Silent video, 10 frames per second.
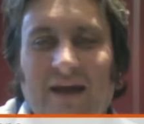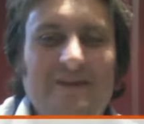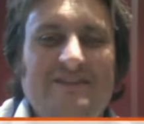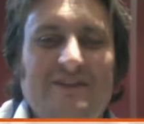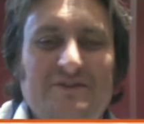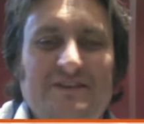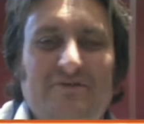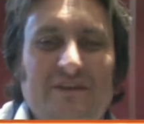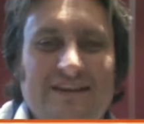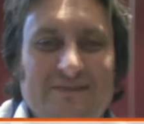no
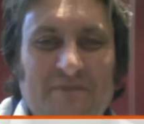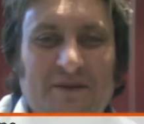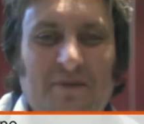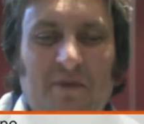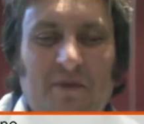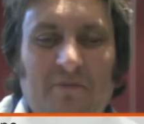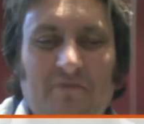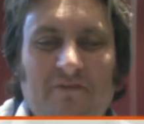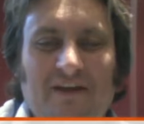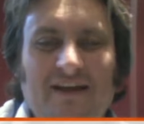secret. It's been on the bottom of
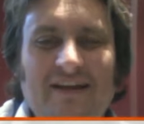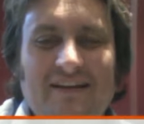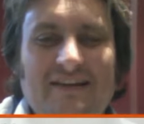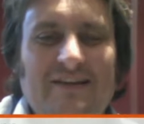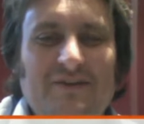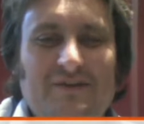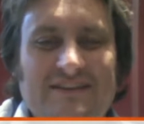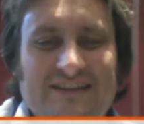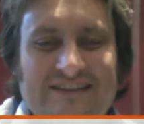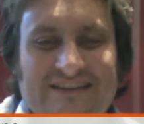
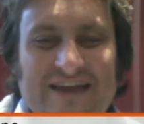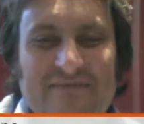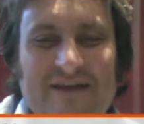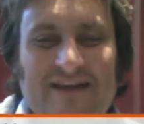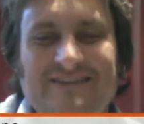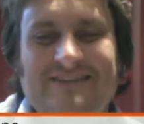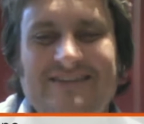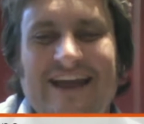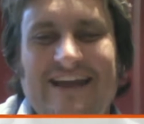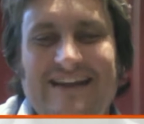Lucas's emails,
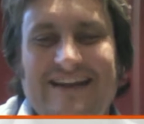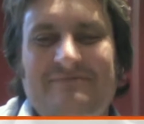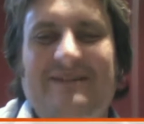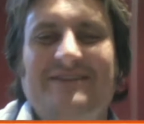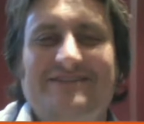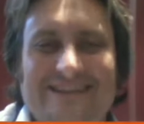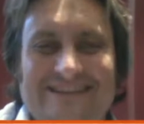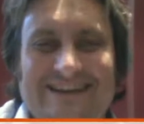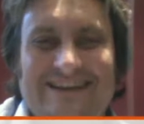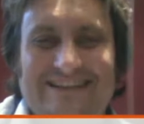landing emails that he
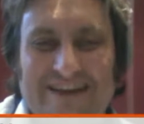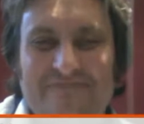sends every